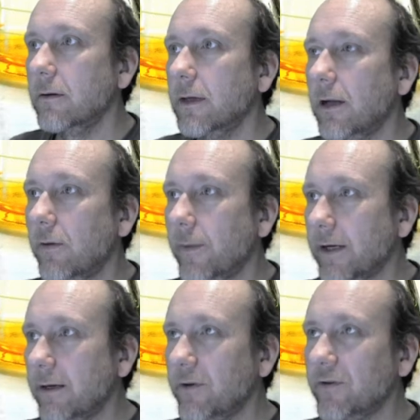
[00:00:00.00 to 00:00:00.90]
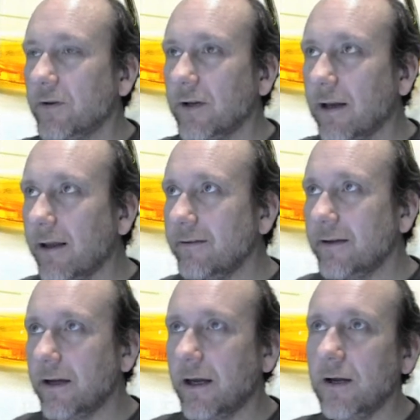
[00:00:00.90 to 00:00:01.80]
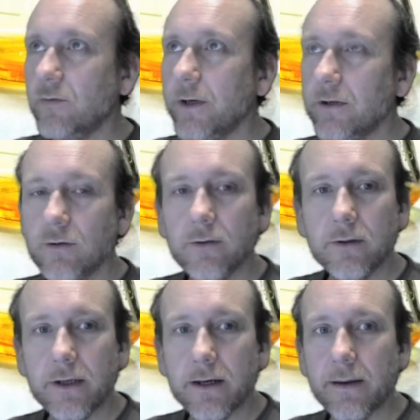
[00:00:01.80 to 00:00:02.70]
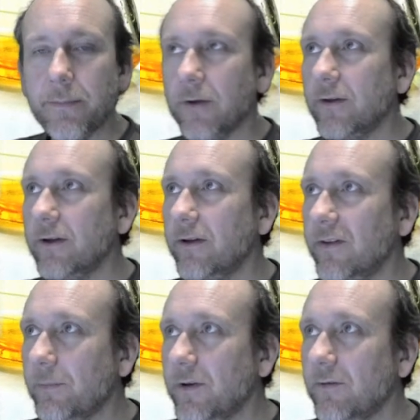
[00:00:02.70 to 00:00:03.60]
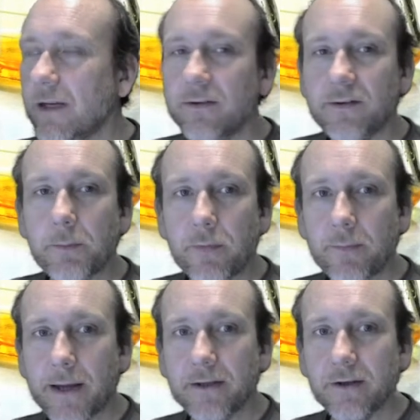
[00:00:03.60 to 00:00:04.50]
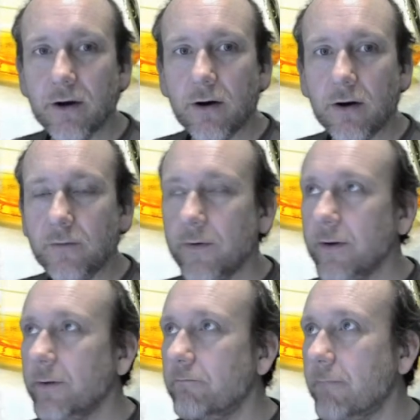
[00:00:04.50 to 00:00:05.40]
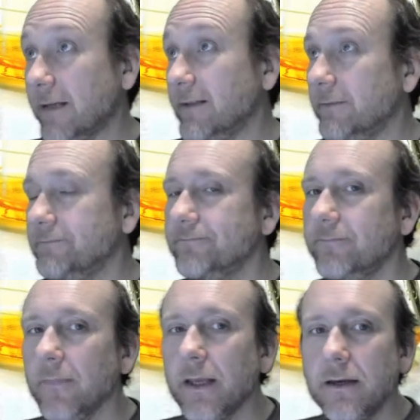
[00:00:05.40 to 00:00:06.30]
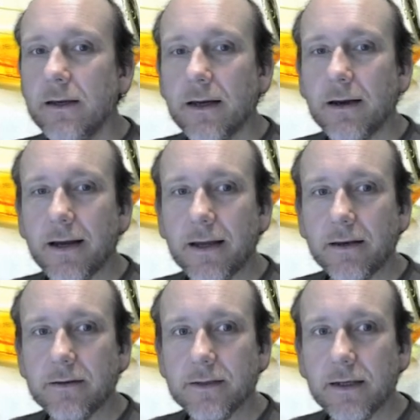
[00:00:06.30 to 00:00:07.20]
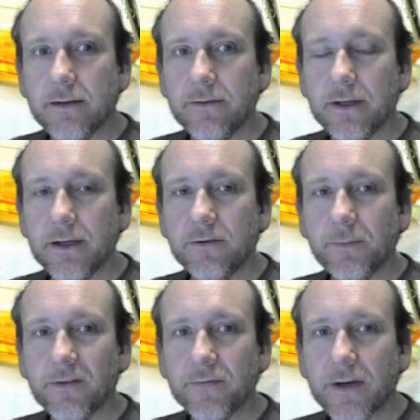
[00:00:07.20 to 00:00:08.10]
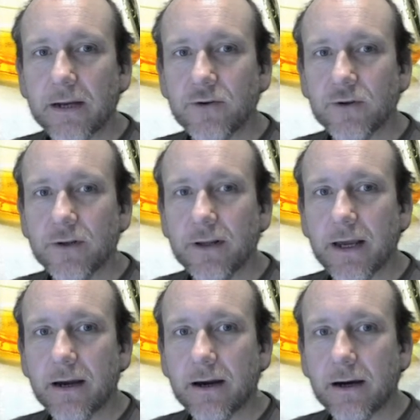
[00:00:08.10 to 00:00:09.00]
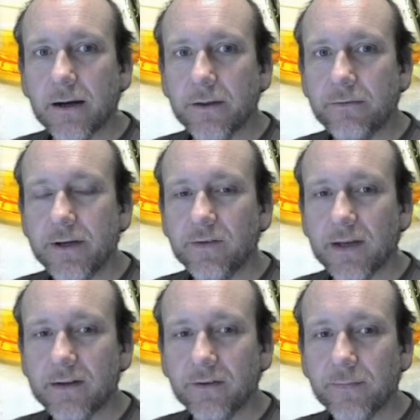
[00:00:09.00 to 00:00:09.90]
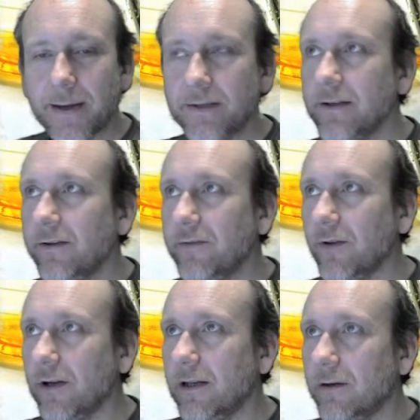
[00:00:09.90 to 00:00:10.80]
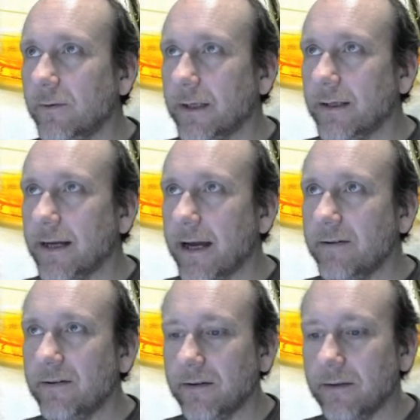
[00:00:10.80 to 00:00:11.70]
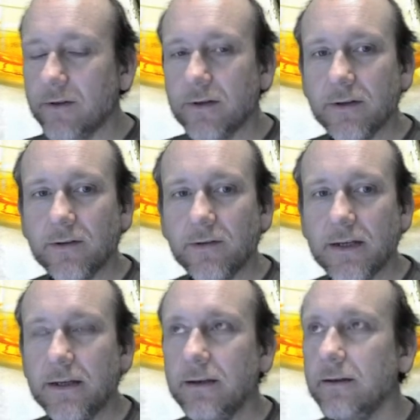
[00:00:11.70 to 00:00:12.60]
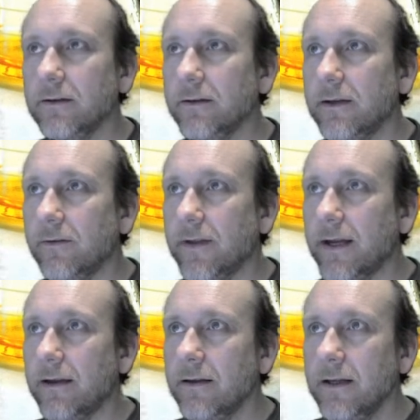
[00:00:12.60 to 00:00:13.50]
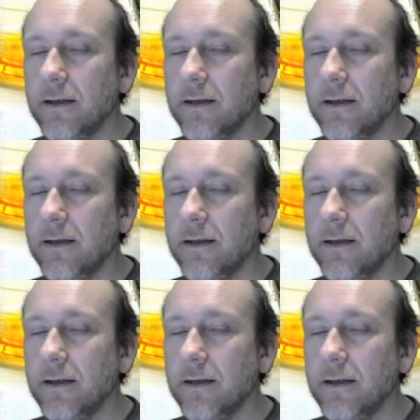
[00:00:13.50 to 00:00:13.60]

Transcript: Hello, my name is Dr. Gleisner, and we're talking about the deceptively simple matter of matter. And in the specification, there are three states of matter: solid, liquid, and gas, as you can see down there.